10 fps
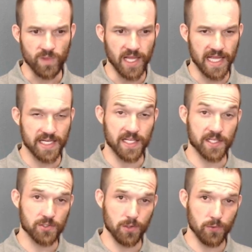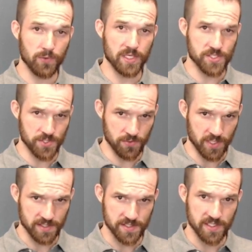and include its
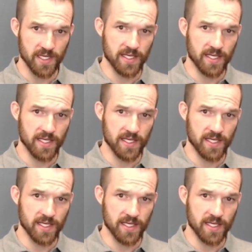units.